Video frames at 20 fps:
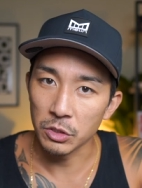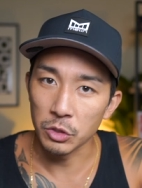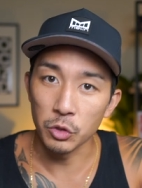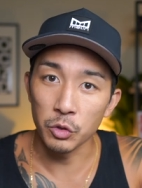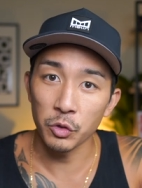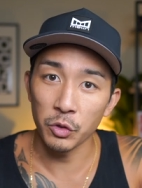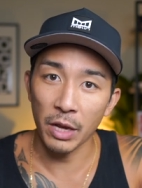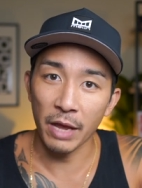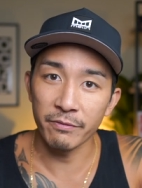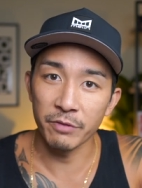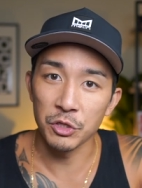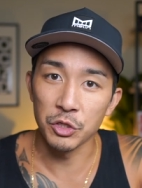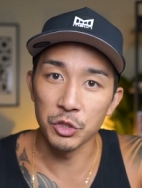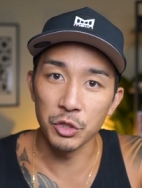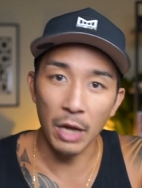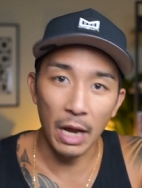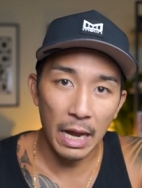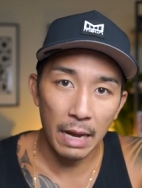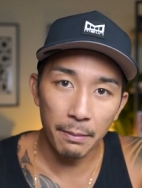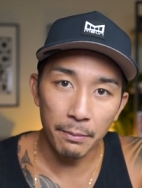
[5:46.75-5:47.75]
You should have a
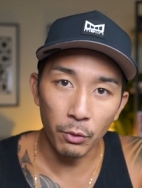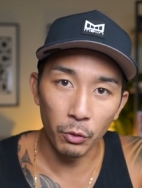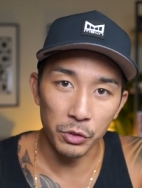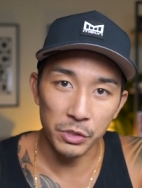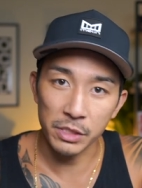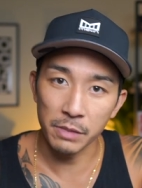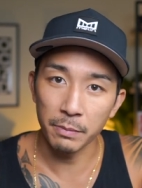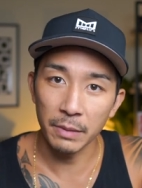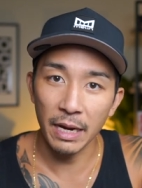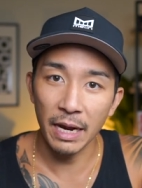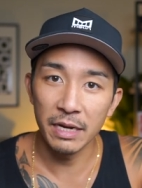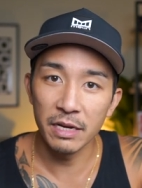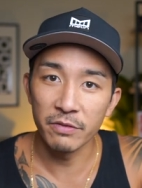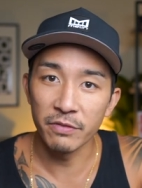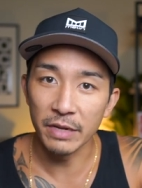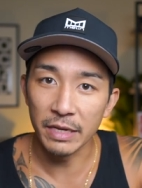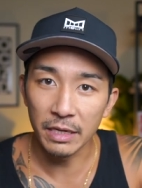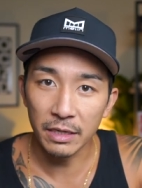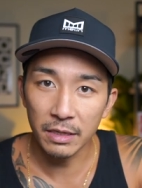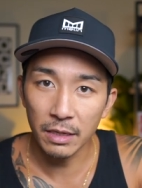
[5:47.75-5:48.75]
job or some kind of
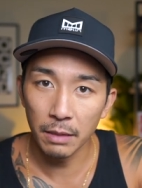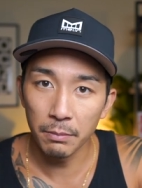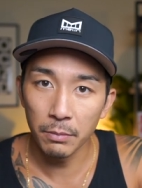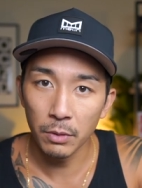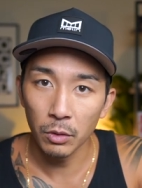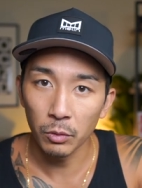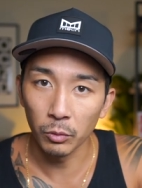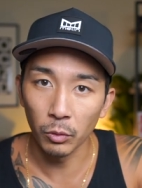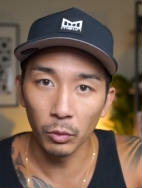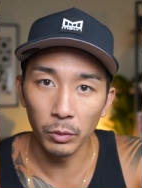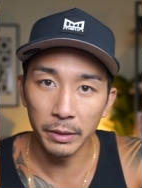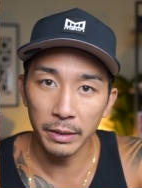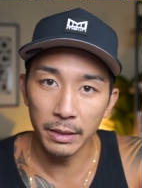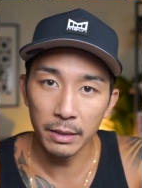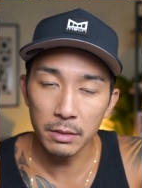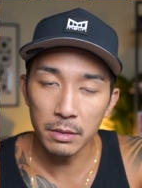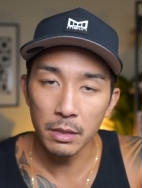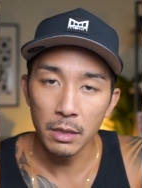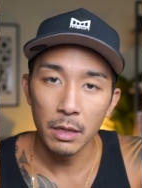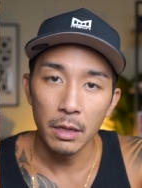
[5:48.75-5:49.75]
income rolling in.